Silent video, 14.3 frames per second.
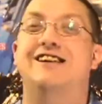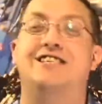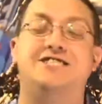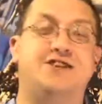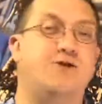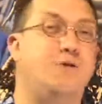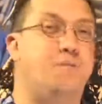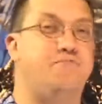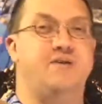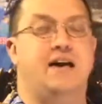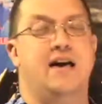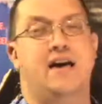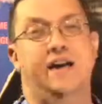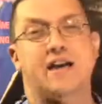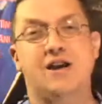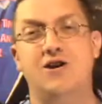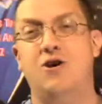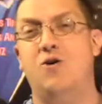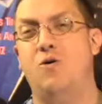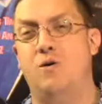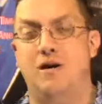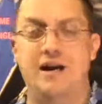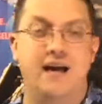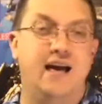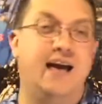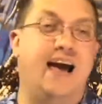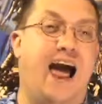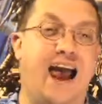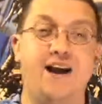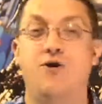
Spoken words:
So, you know, I